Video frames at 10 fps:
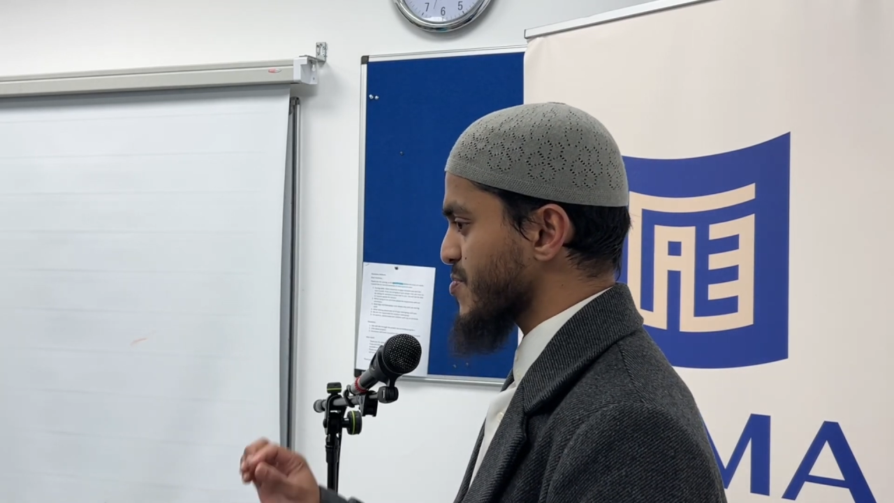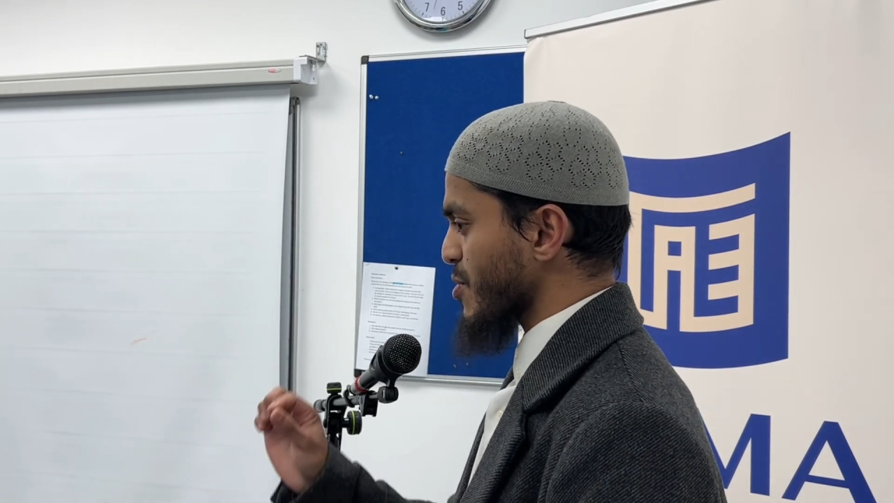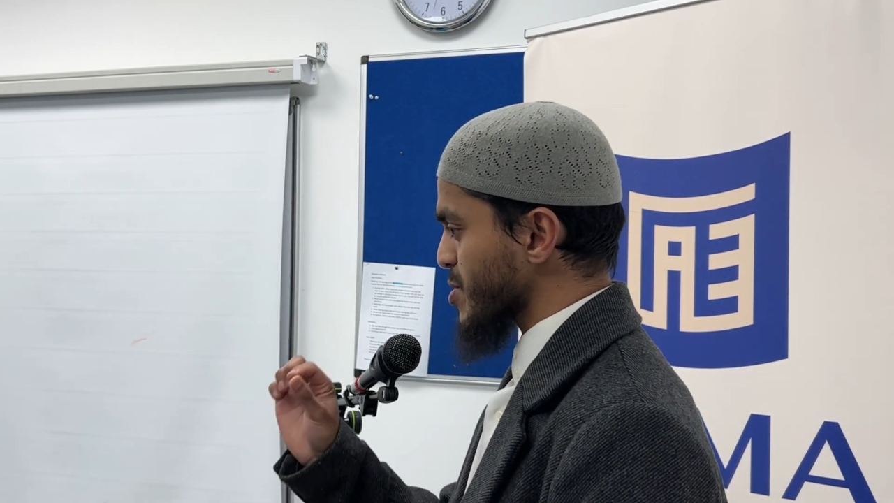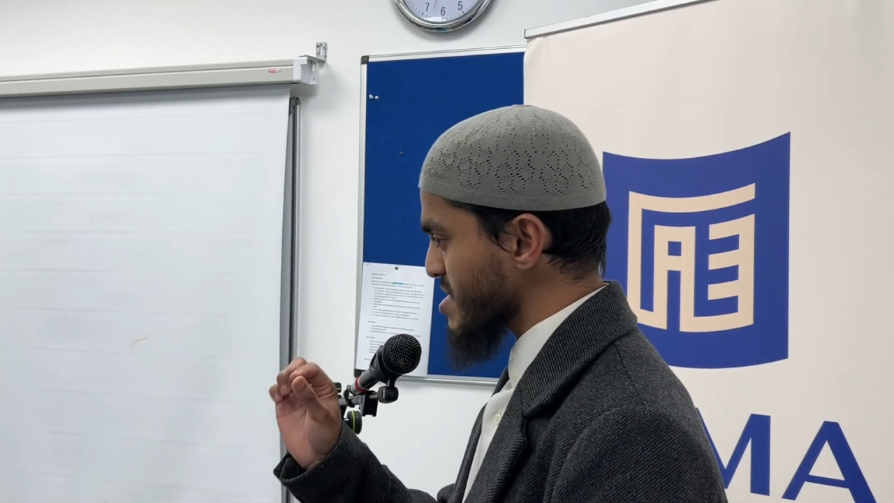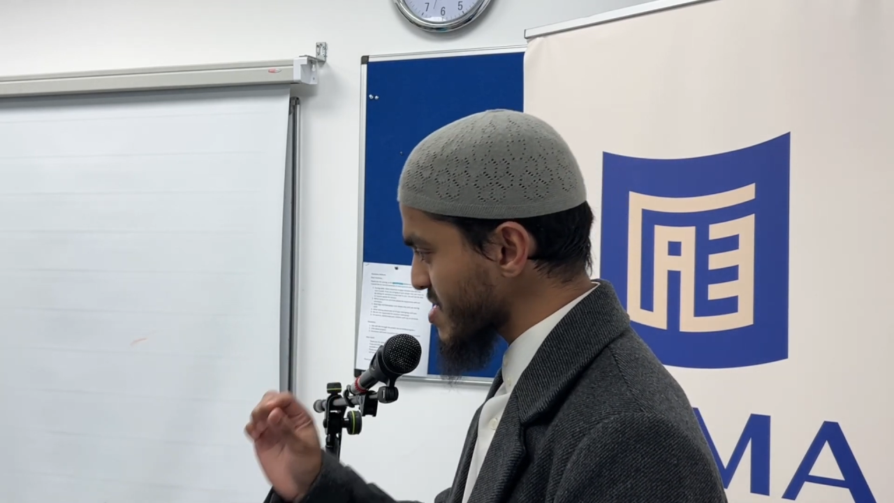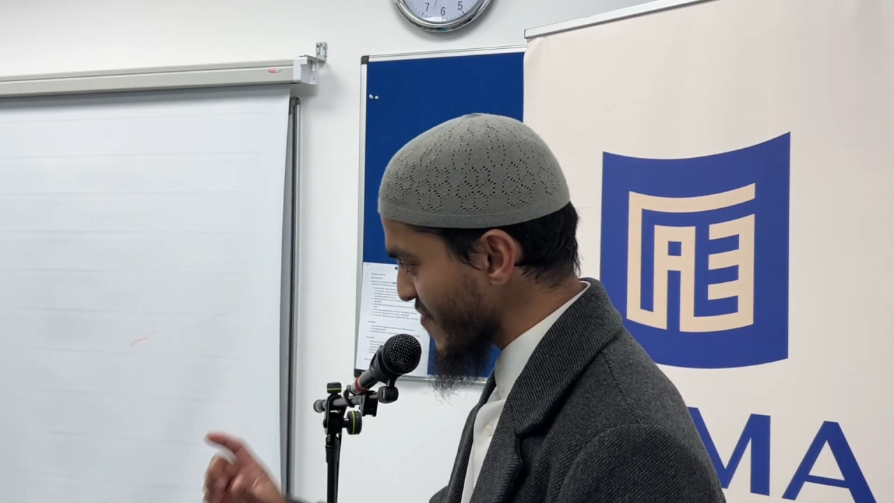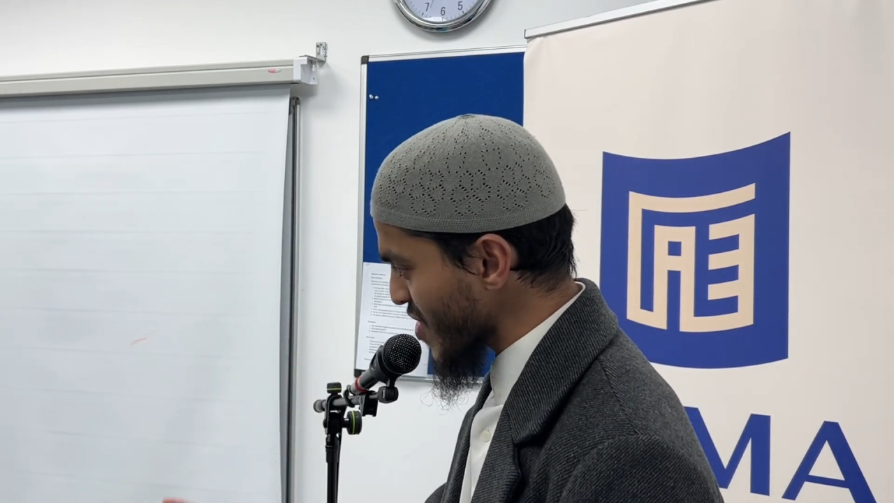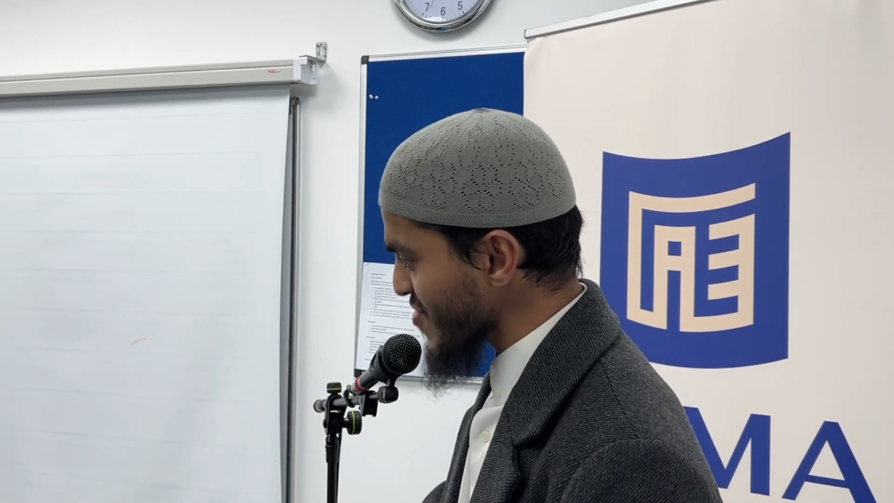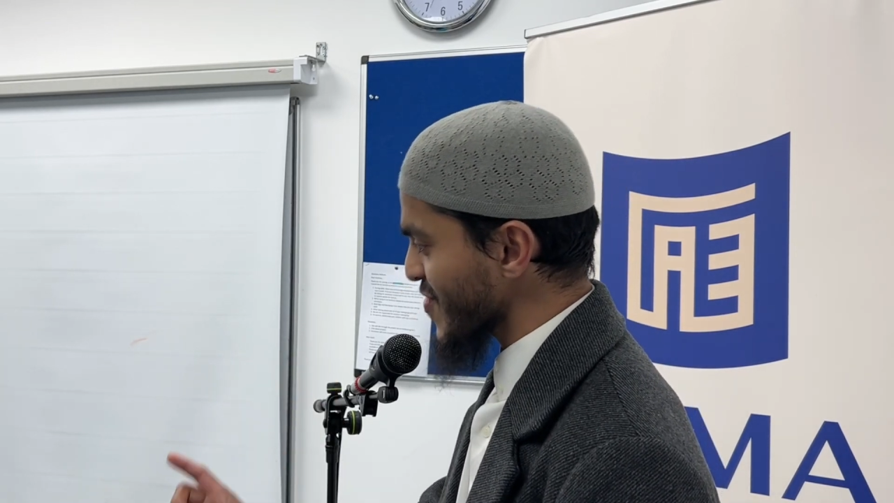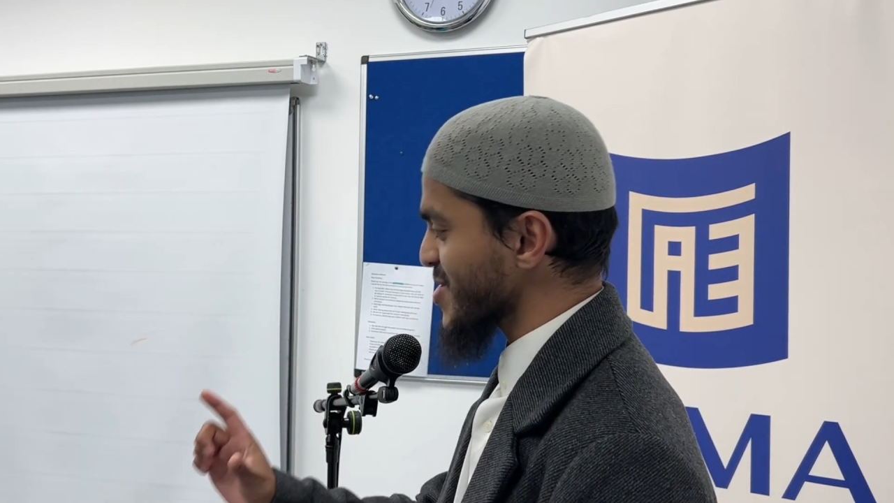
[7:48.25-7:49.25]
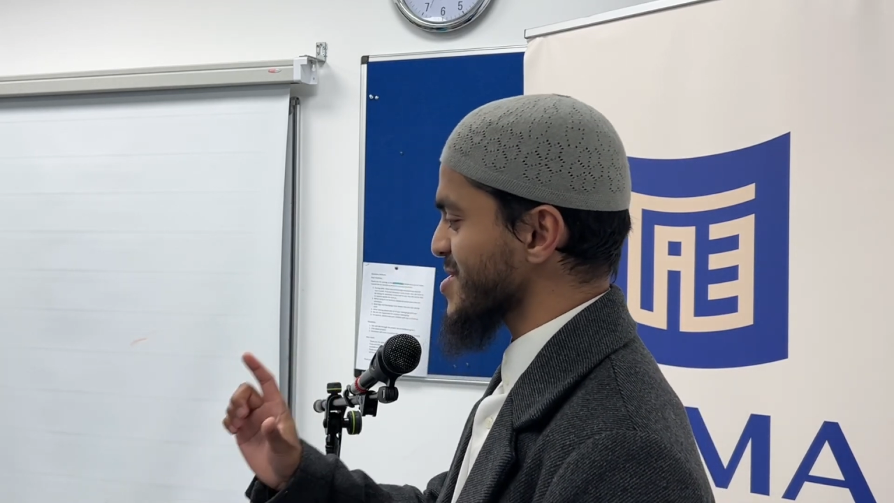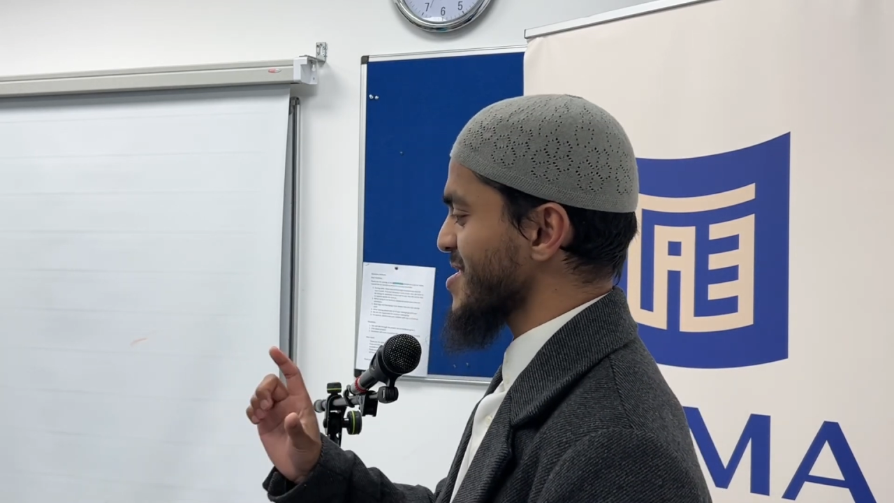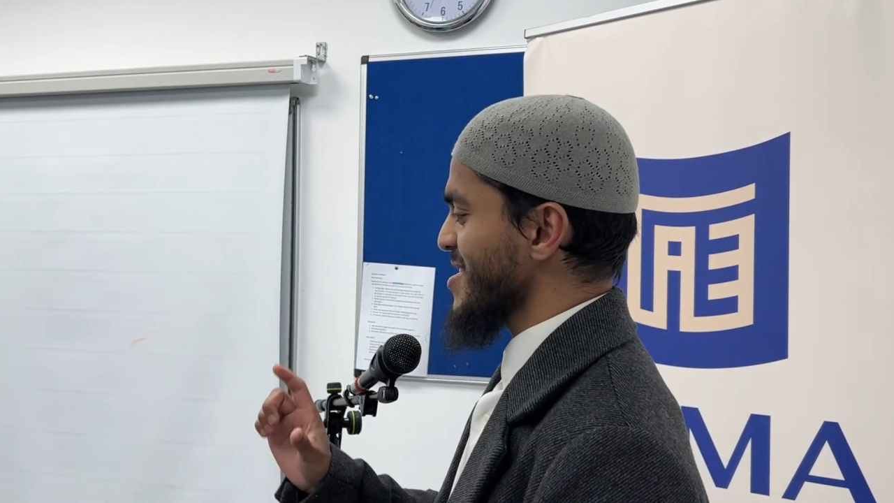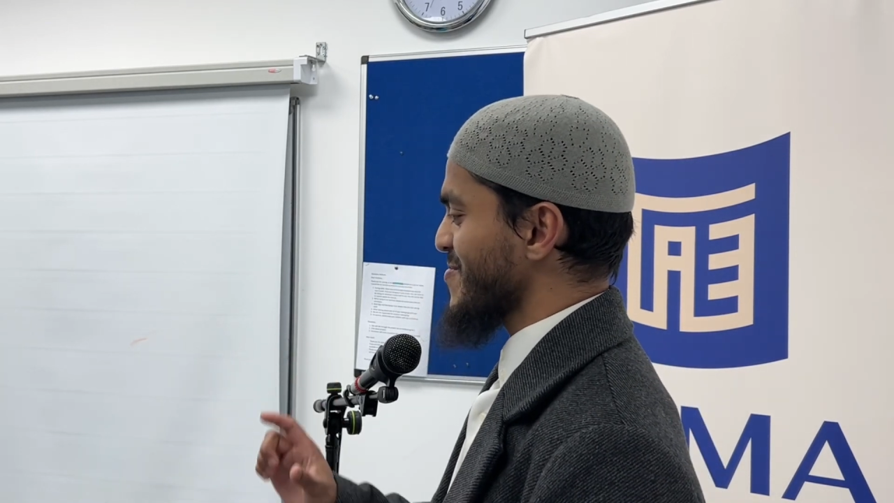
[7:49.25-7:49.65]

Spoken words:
but we're still in the first verse.